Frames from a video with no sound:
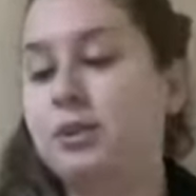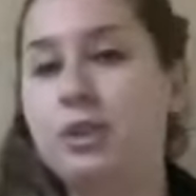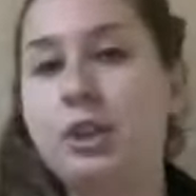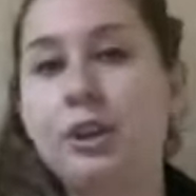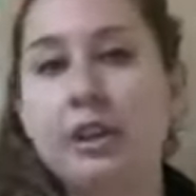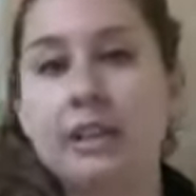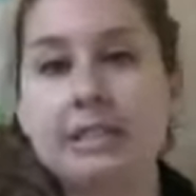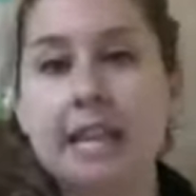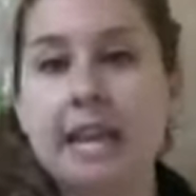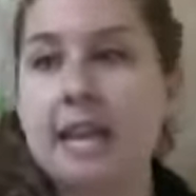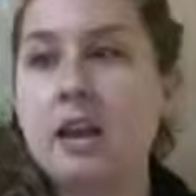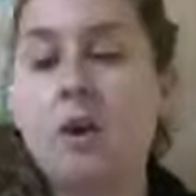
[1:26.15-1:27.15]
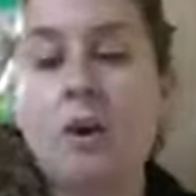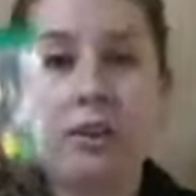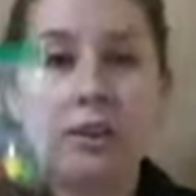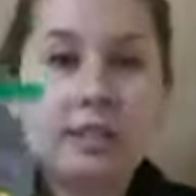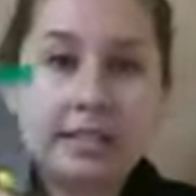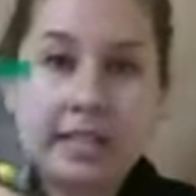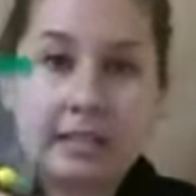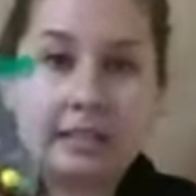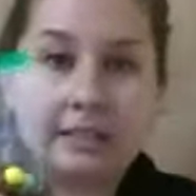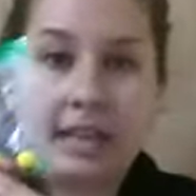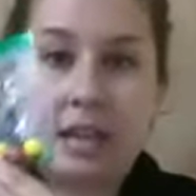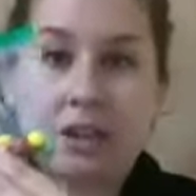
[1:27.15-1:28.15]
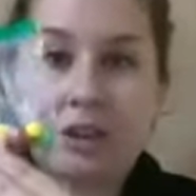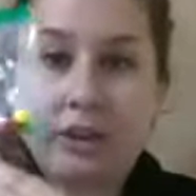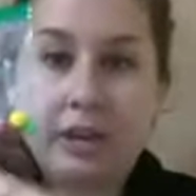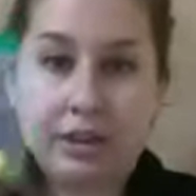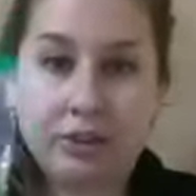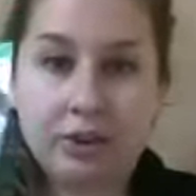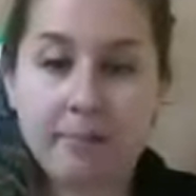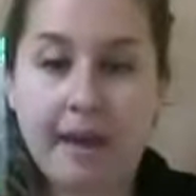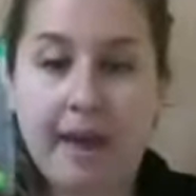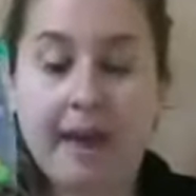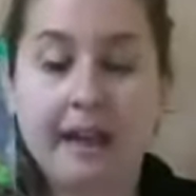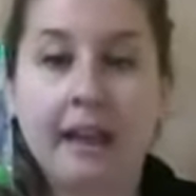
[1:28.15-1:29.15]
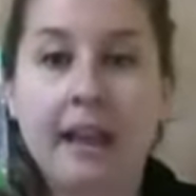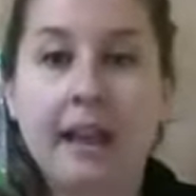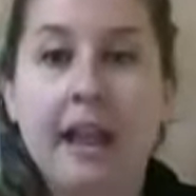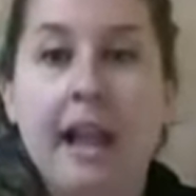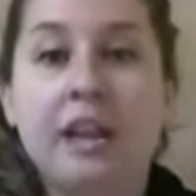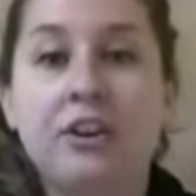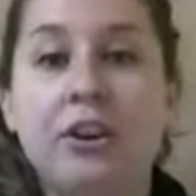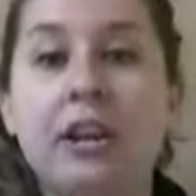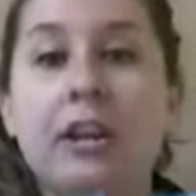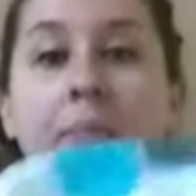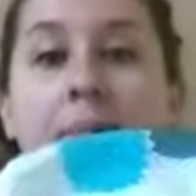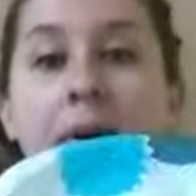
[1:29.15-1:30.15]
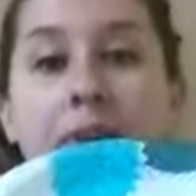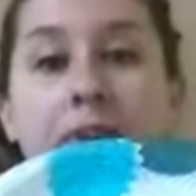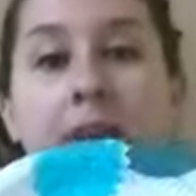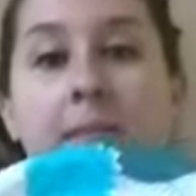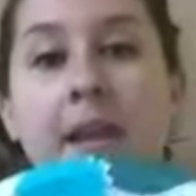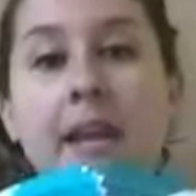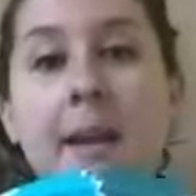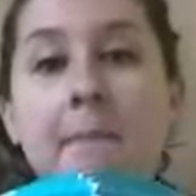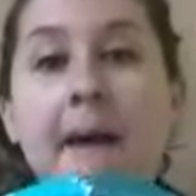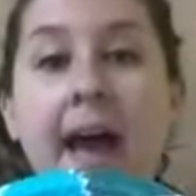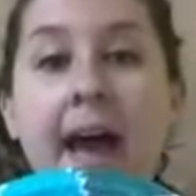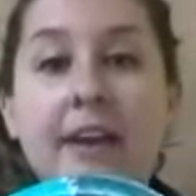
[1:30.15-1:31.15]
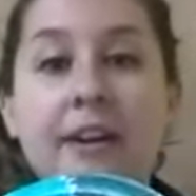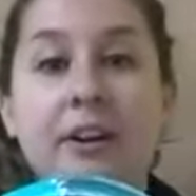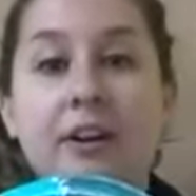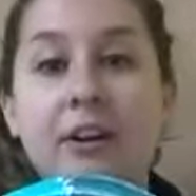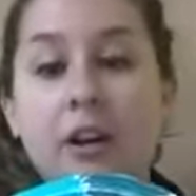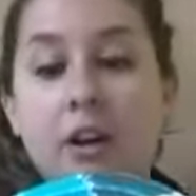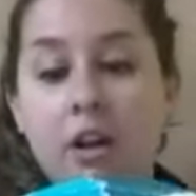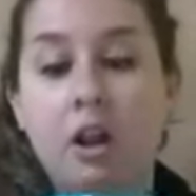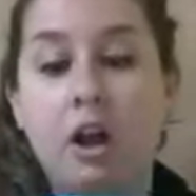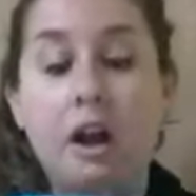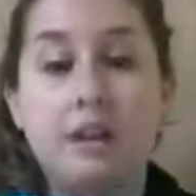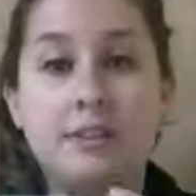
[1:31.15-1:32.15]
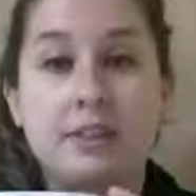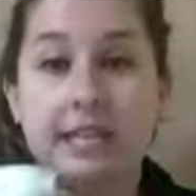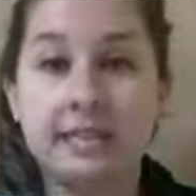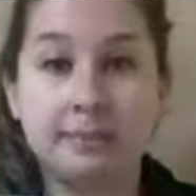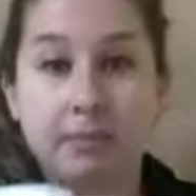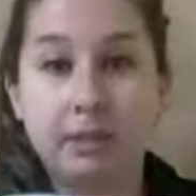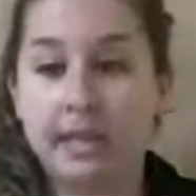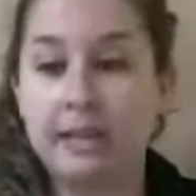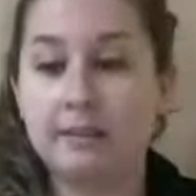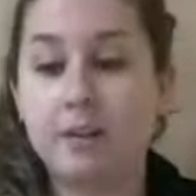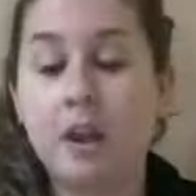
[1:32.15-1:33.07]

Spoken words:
So you're going to take all the Skittles that are in your bag and you're going to put them in a pattern on this plate.